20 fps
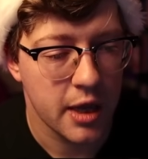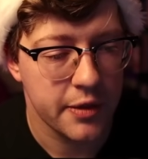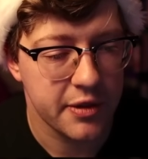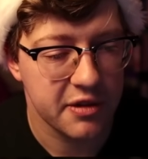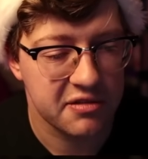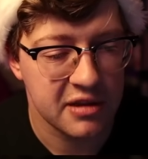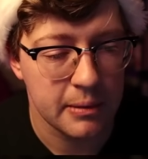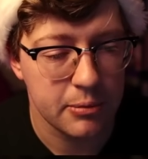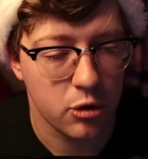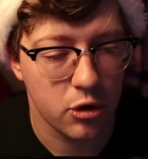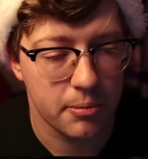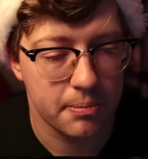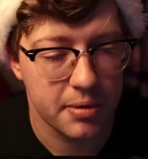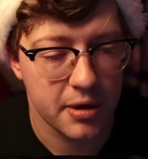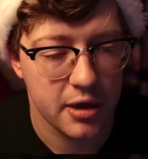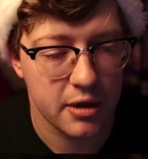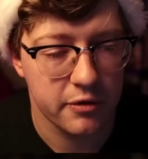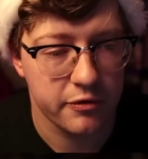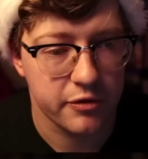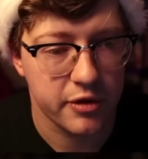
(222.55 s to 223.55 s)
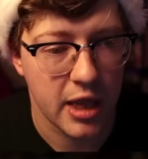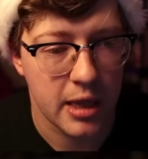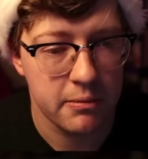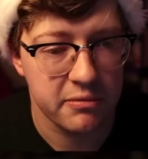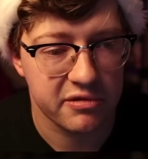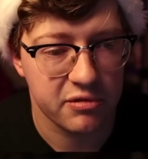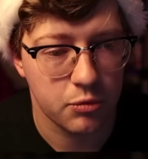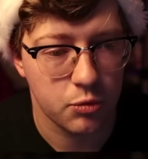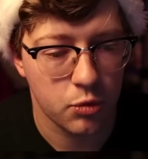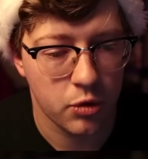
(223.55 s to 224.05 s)
In the example above,
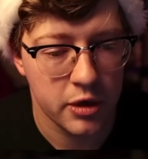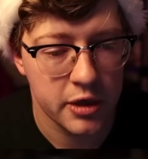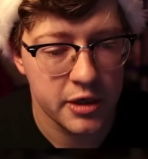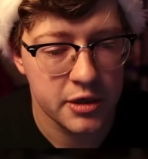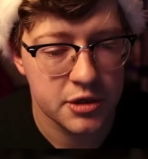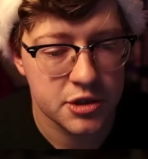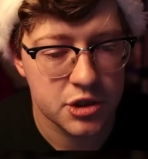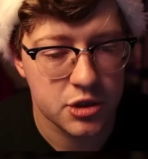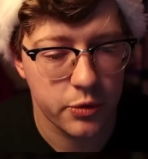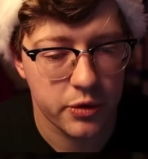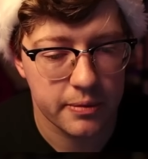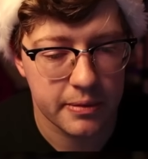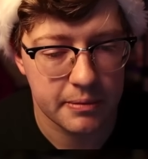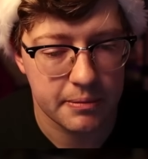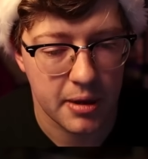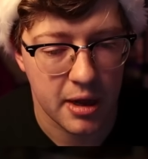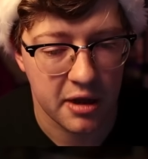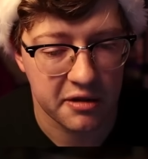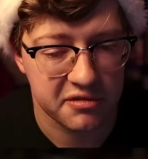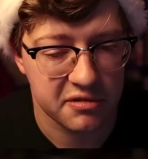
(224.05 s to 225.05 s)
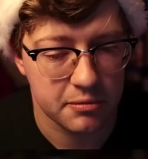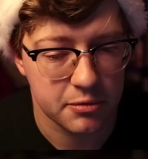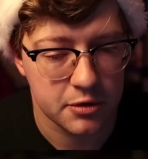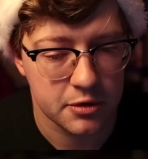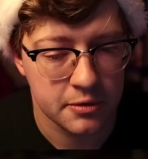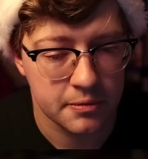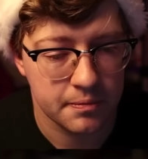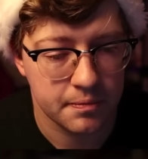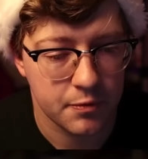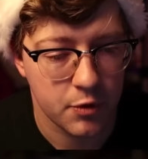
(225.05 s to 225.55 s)
games 1 and 2 would have been
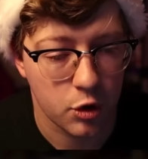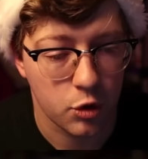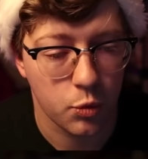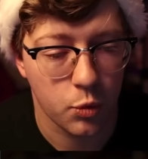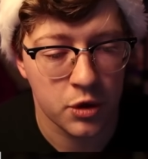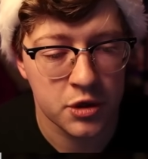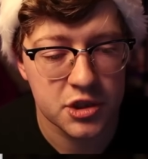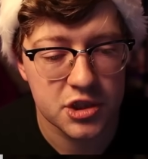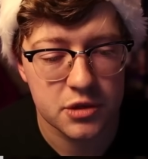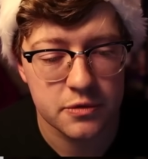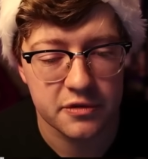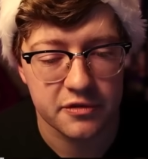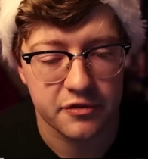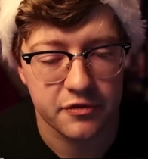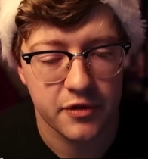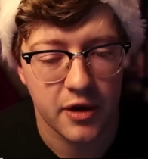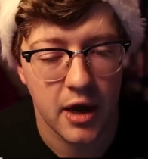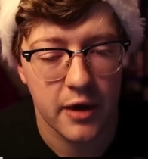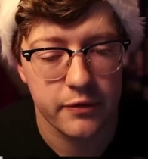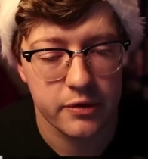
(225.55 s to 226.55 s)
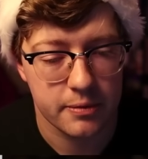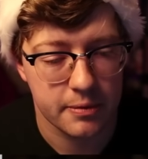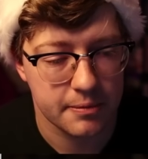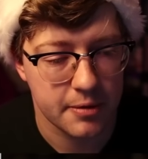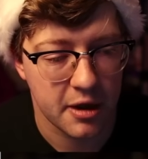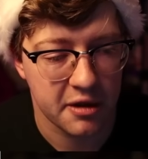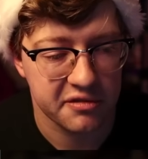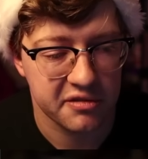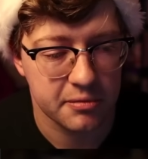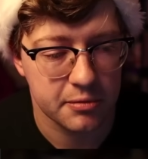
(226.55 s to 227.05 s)
possible, or 1, 2, and 5 would have
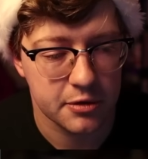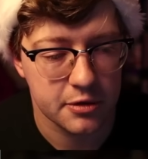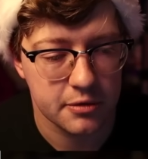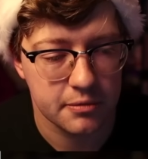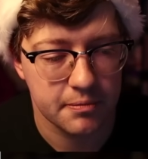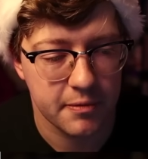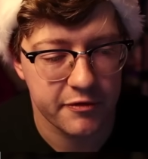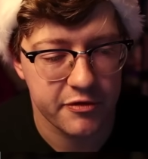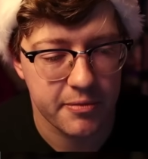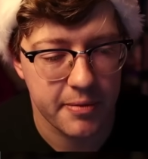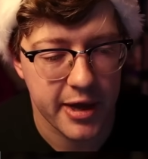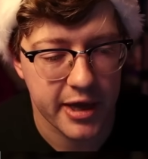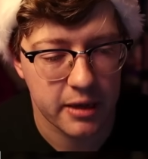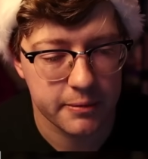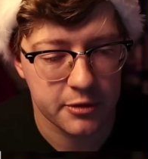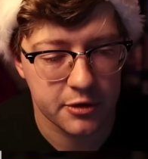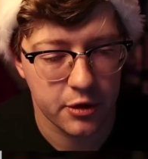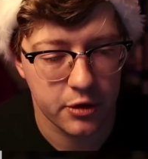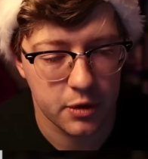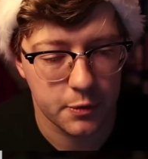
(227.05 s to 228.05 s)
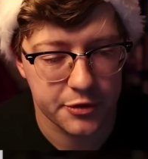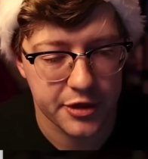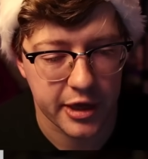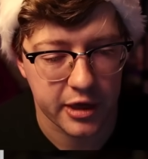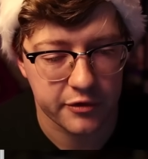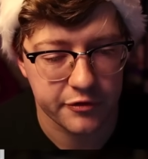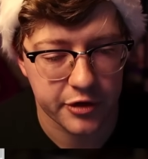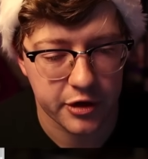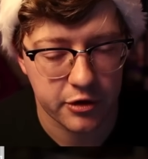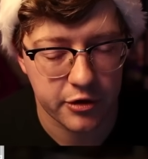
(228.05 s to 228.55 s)
been possible if the bag had been loaded with
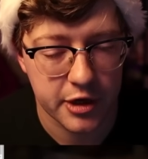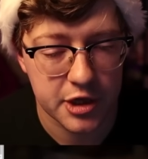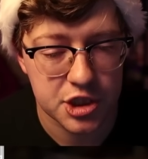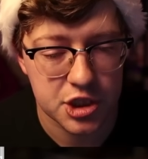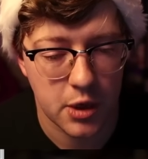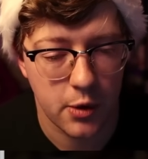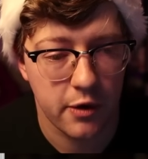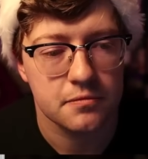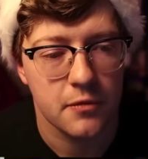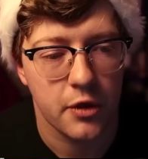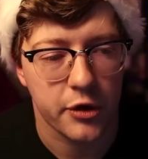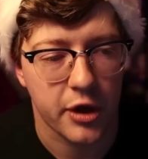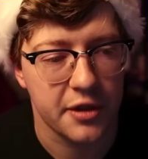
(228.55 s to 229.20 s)
that configuration.